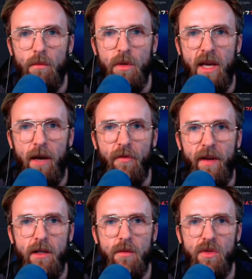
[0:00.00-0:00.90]
But yeah,
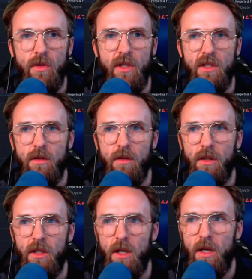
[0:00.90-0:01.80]
Phantom's looking
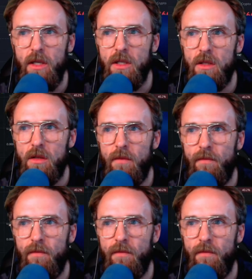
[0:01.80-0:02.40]
looking nice.